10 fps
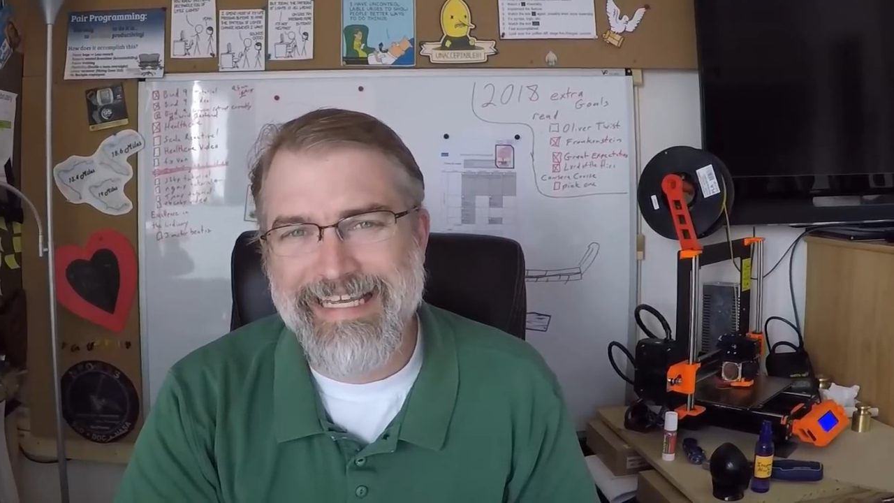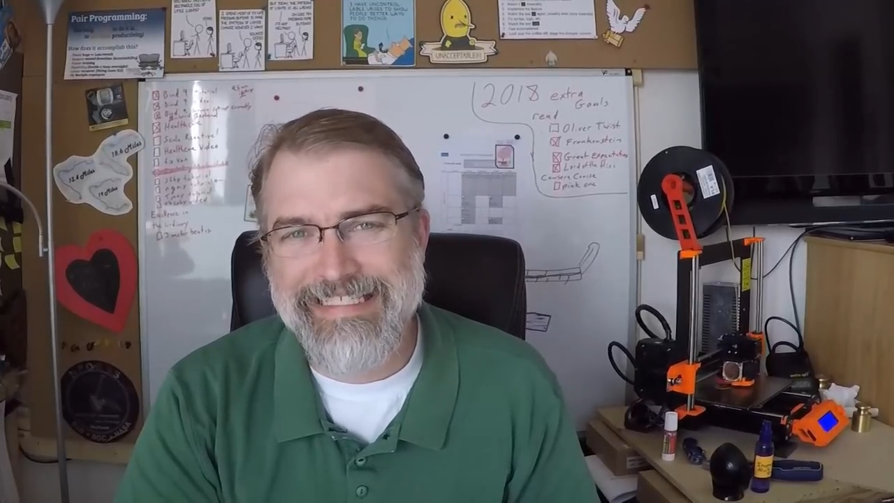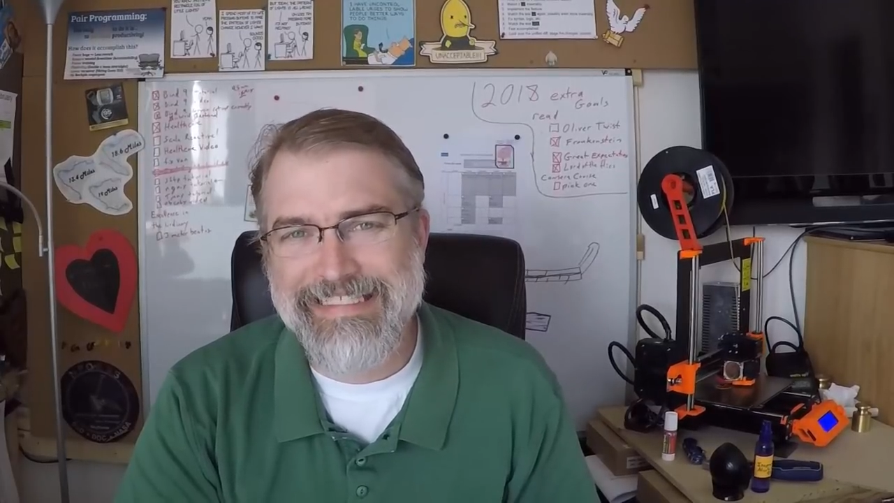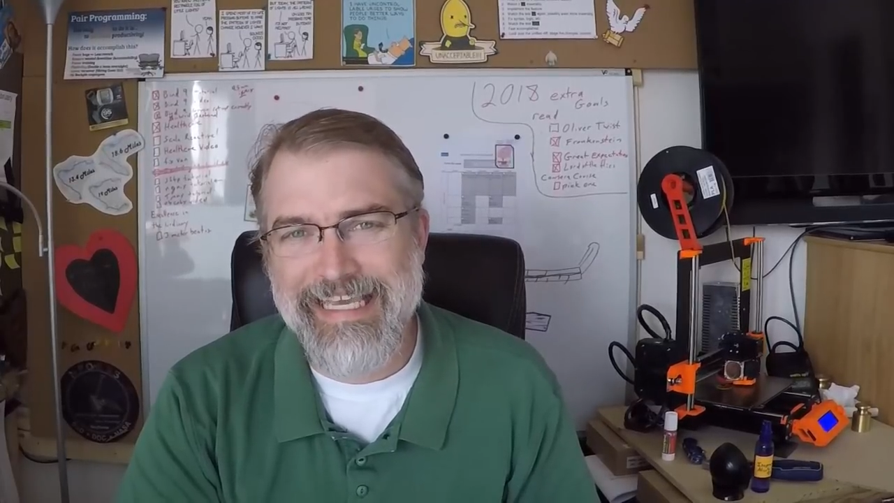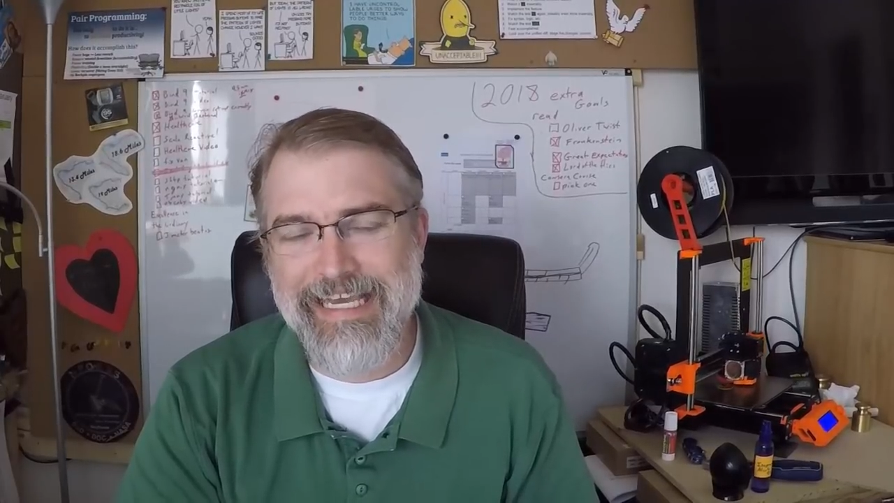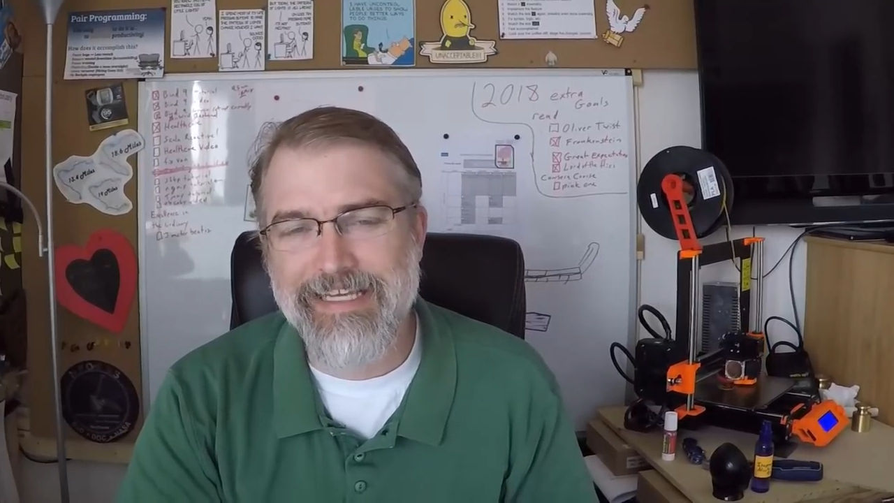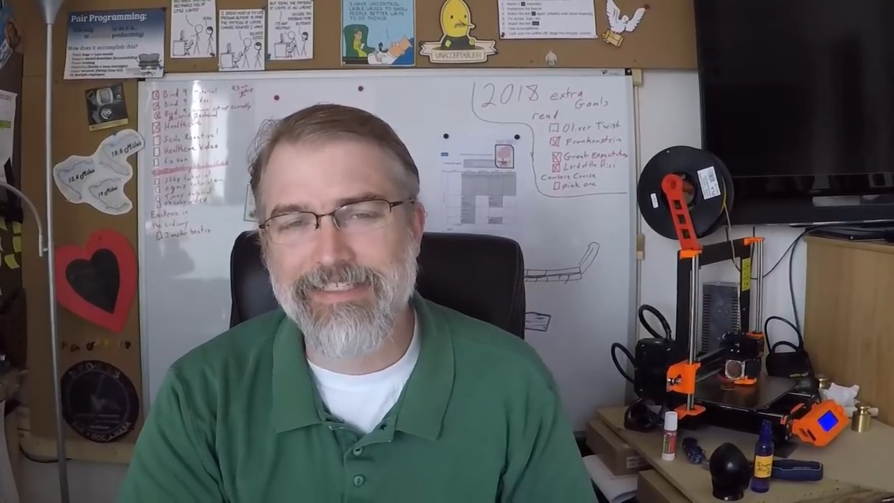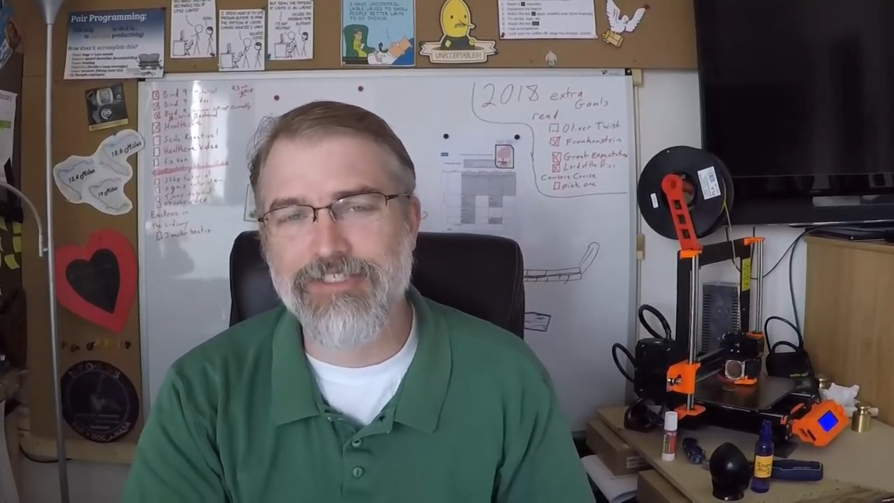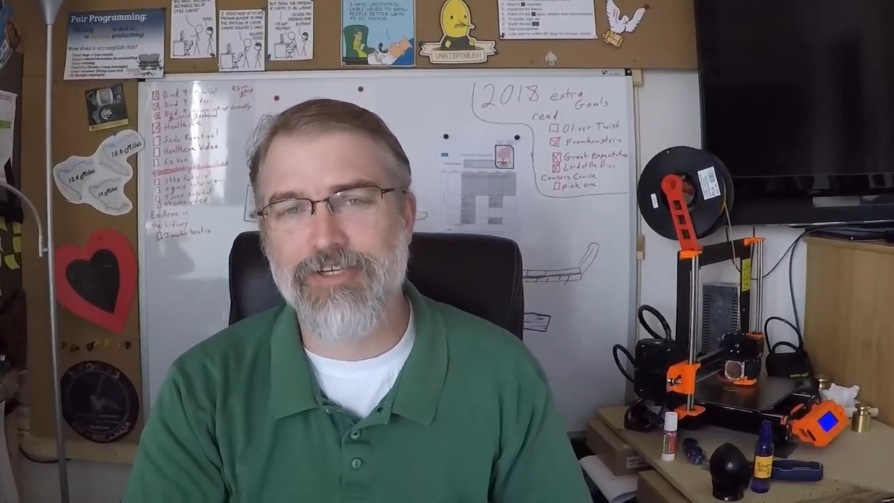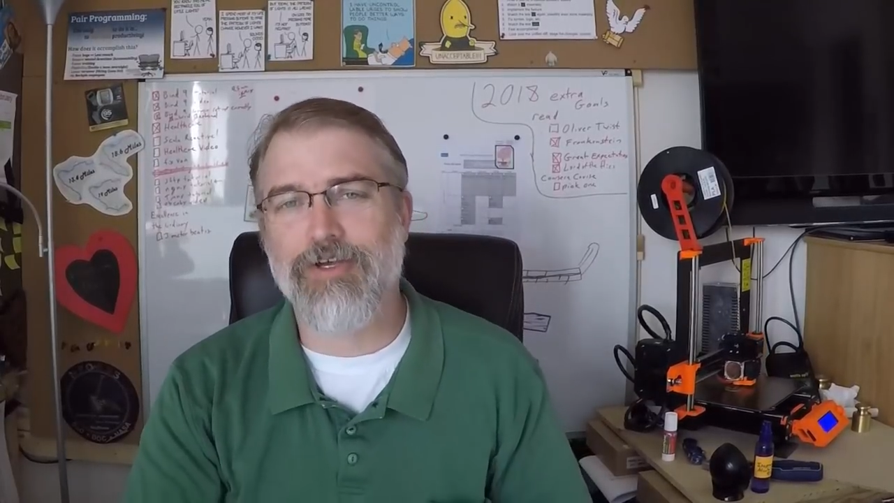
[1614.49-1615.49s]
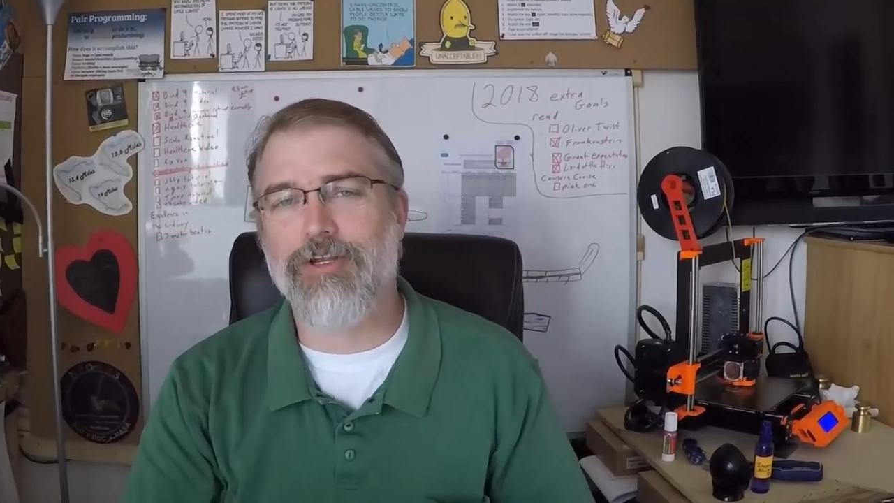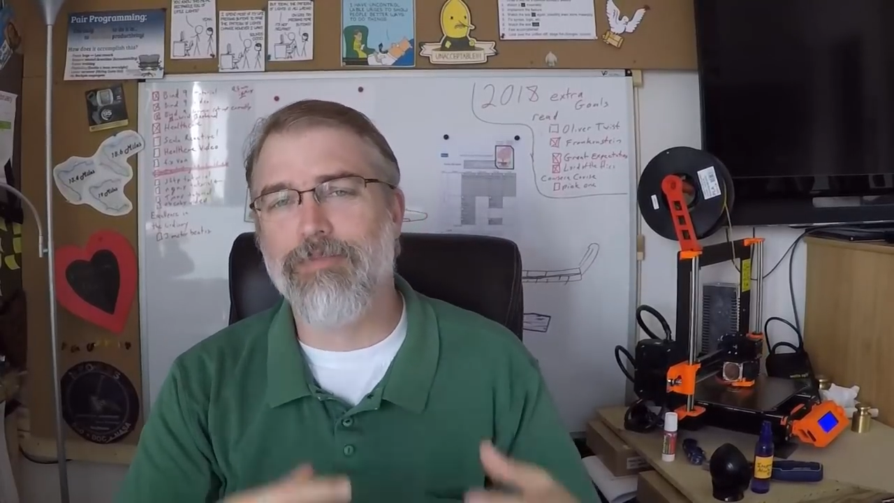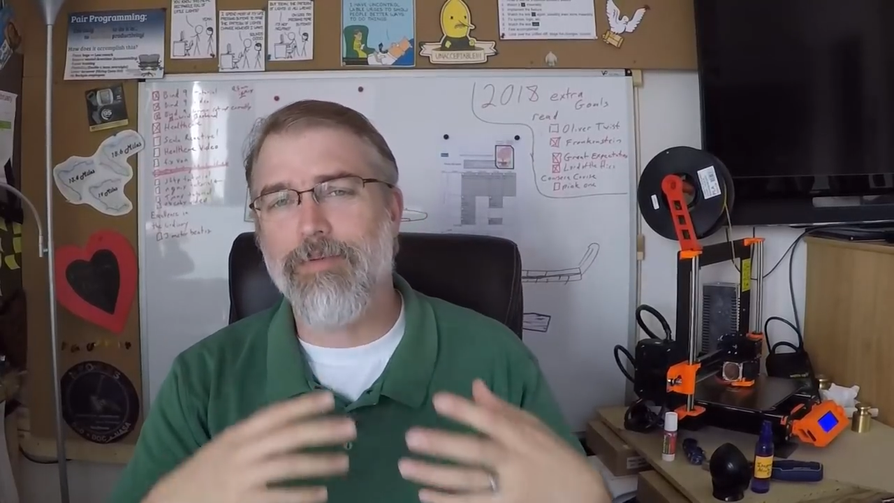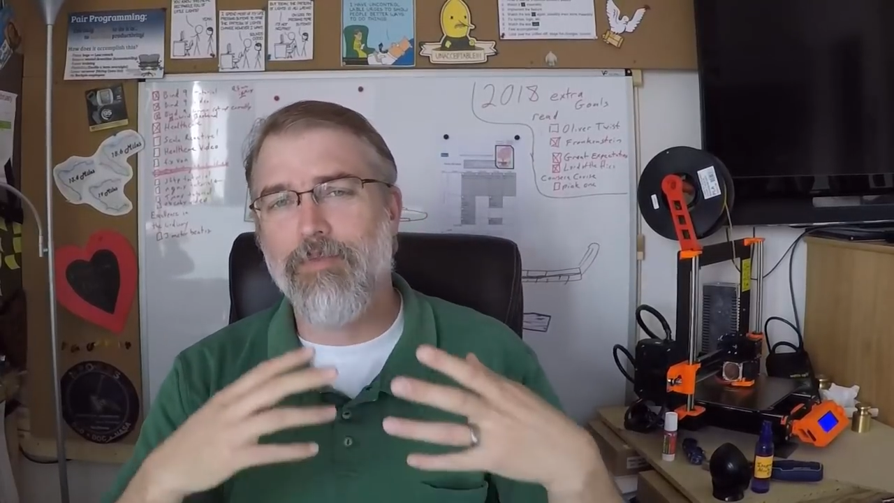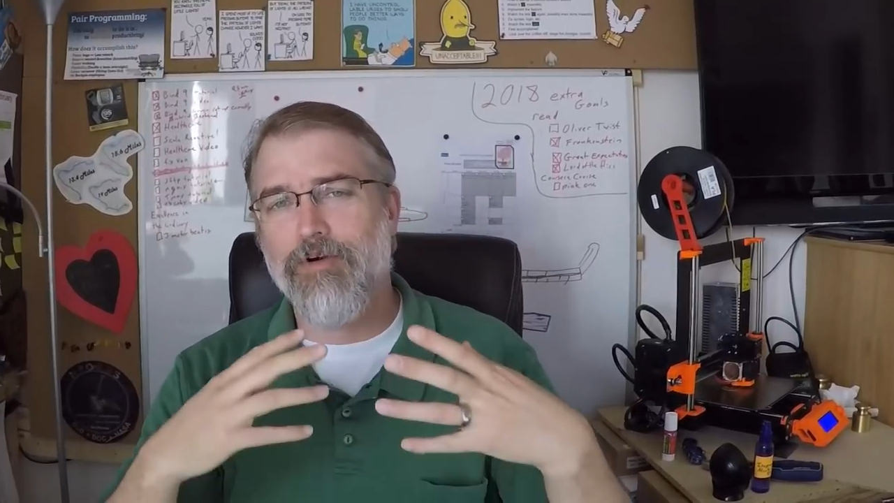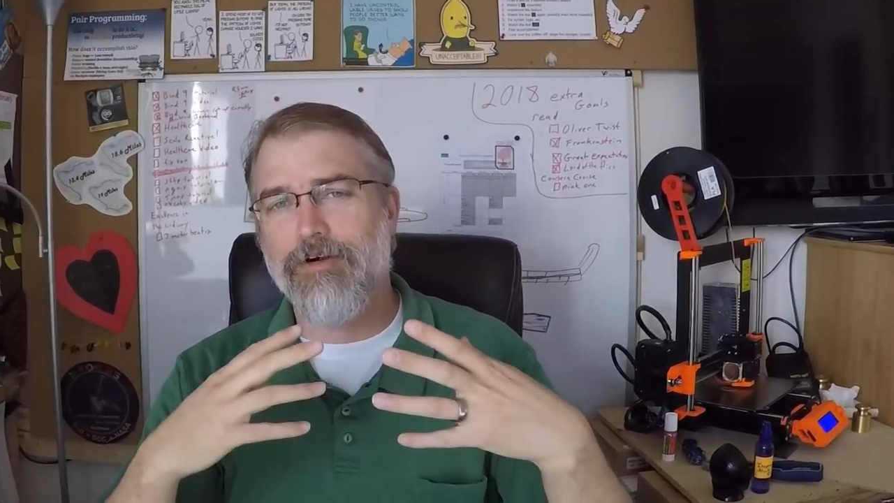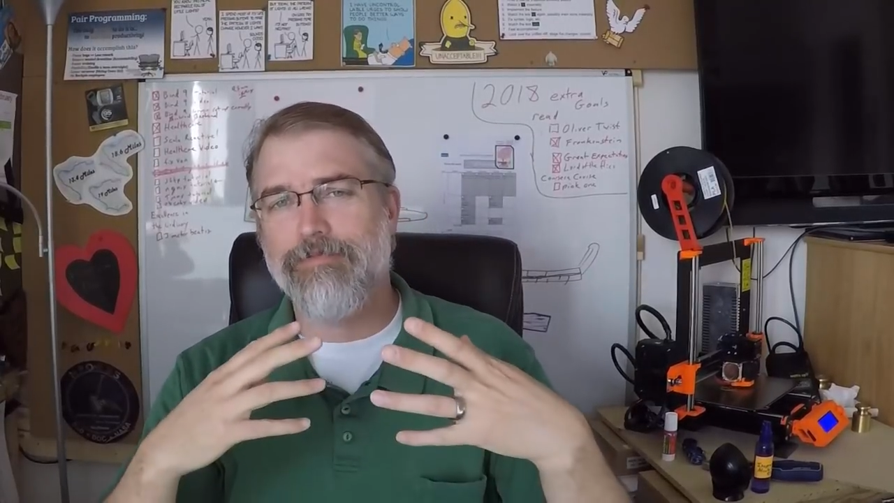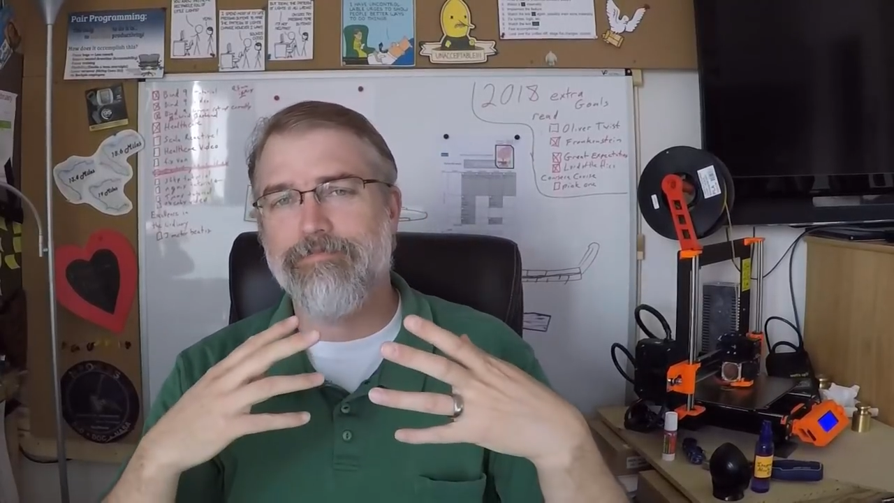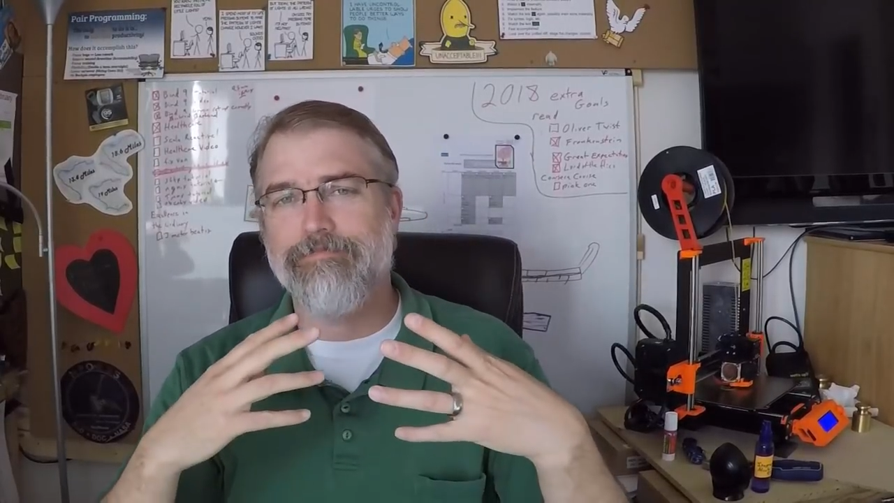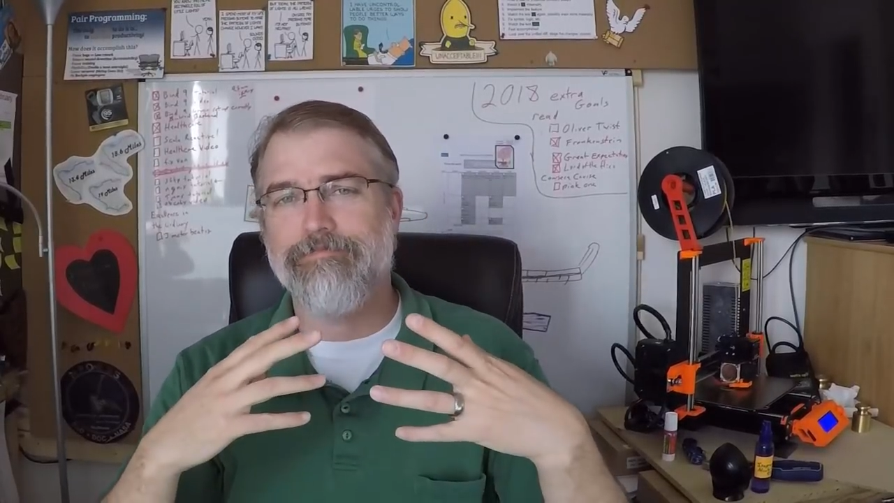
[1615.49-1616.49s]
SCAD to show you a little bit
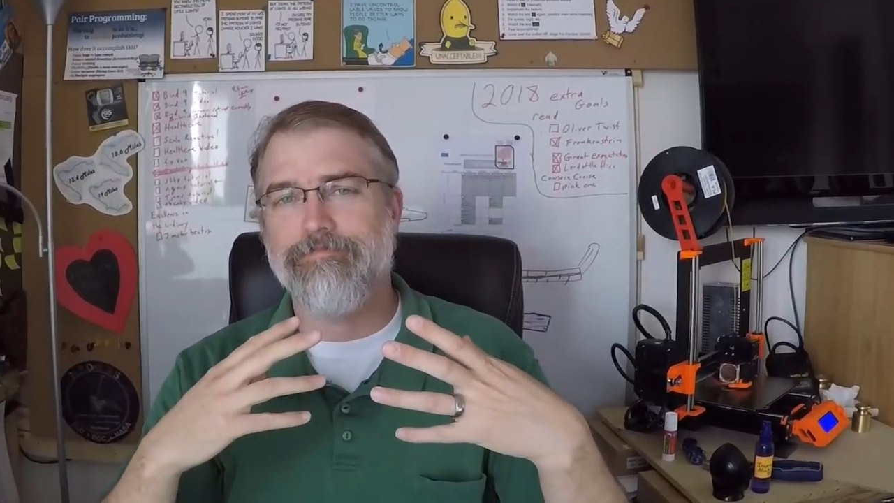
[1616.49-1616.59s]
more,